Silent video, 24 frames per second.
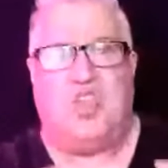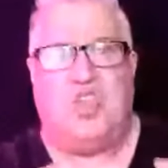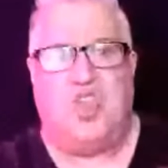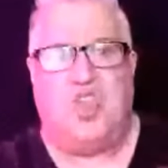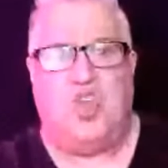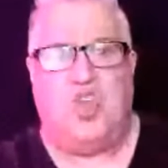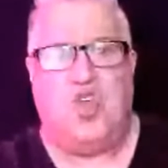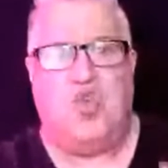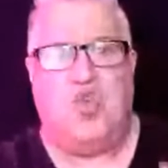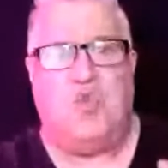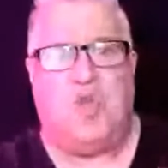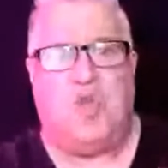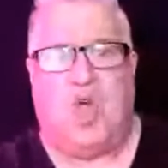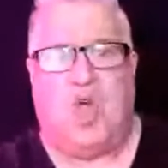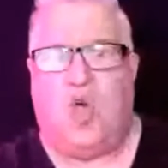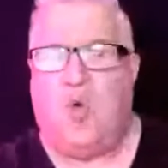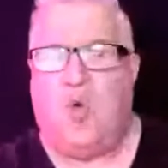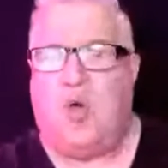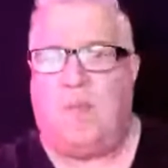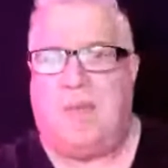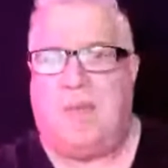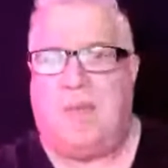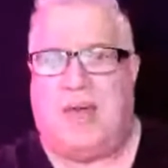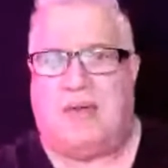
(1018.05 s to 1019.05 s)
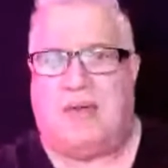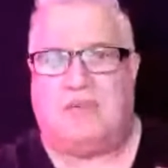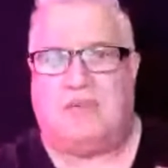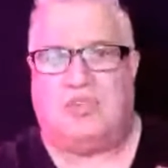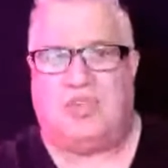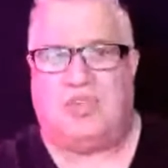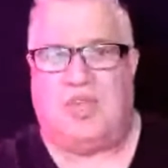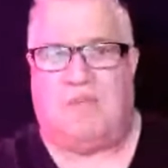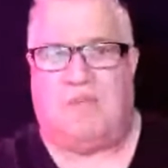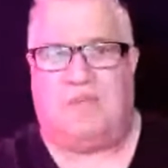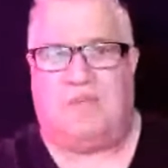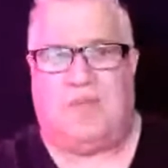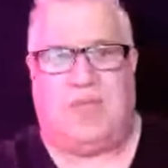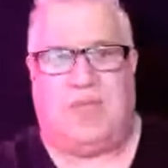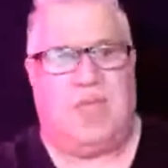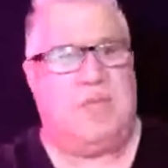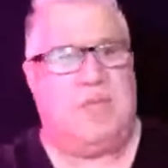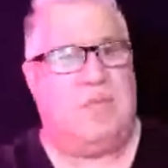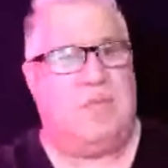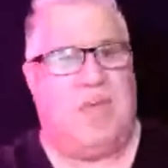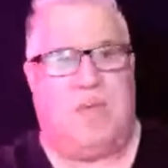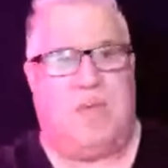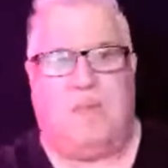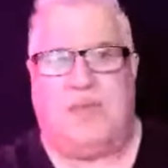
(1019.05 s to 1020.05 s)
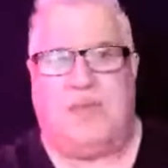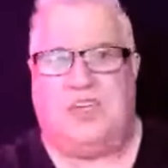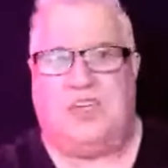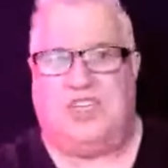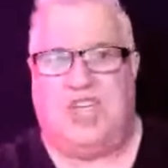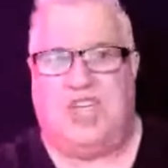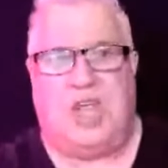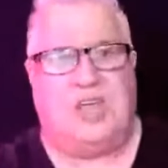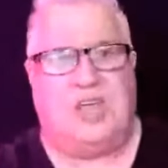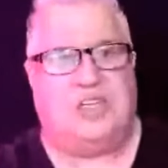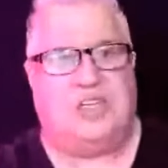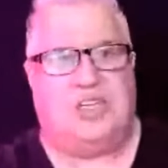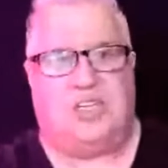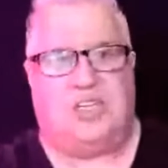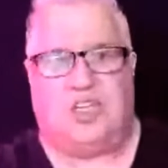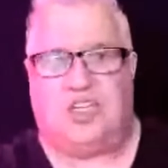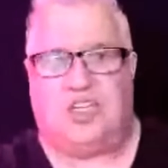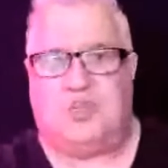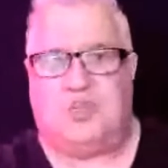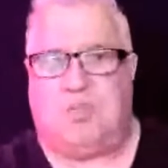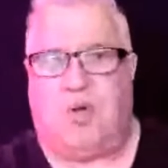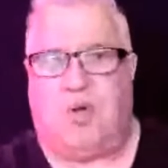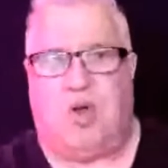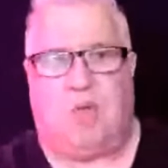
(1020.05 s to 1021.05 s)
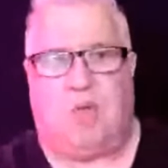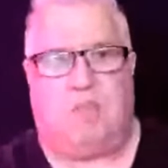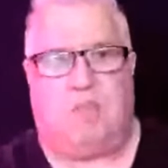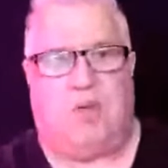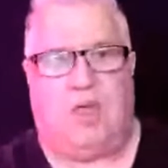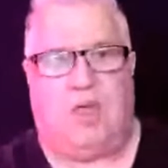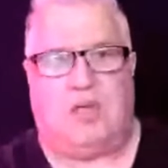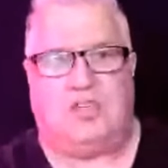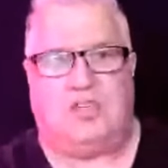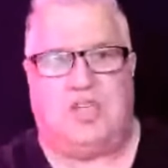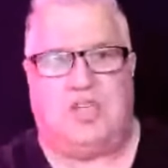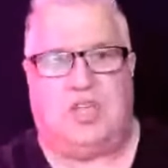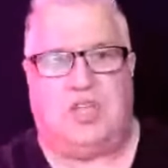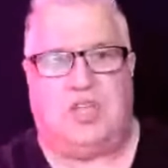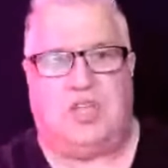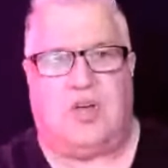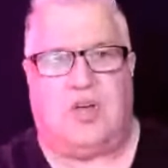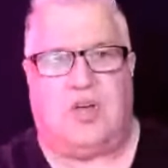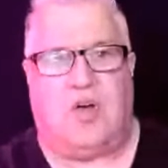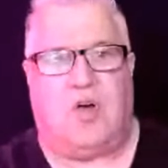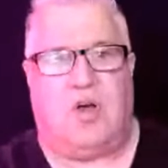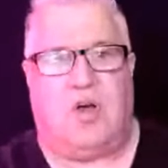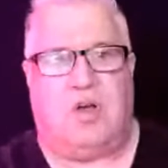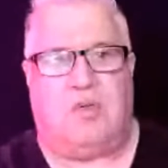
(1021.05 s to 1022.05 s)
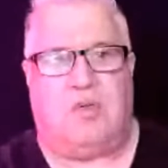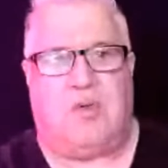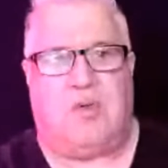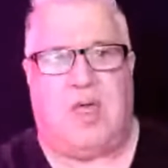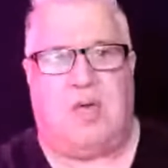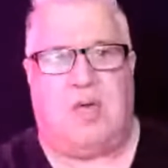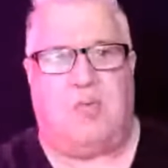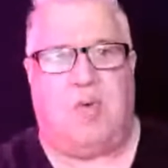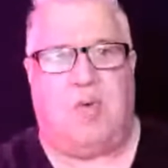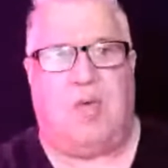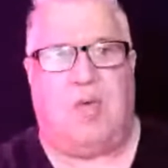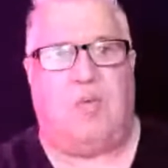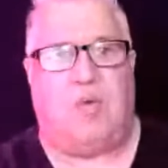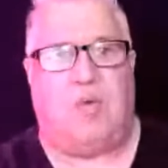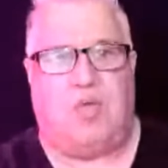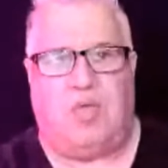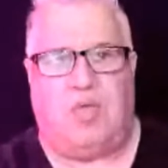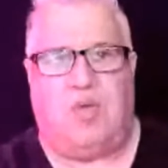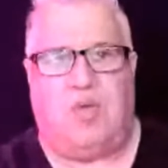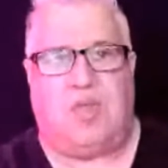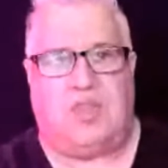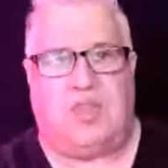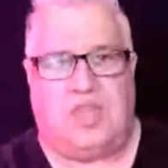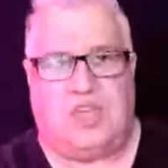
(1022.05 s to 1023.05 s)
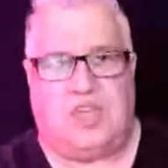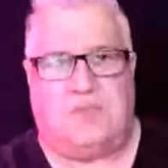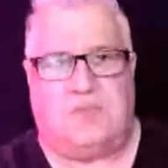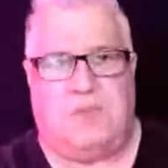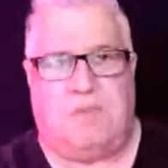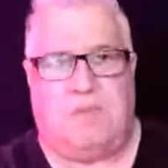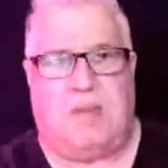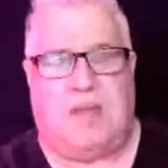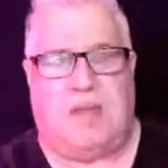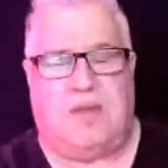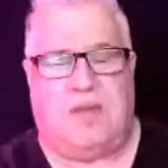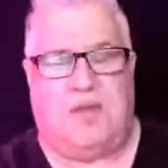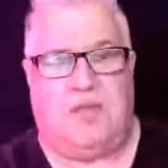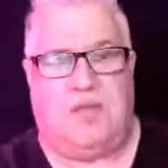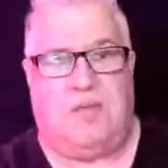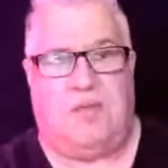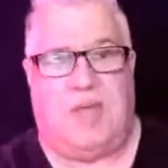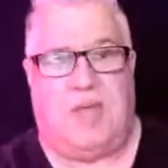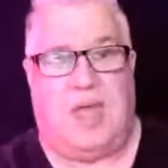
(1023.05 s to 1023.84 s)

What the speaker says: You know about something. It may be changing the spark plugs in the car in the right way where you can teach people how to do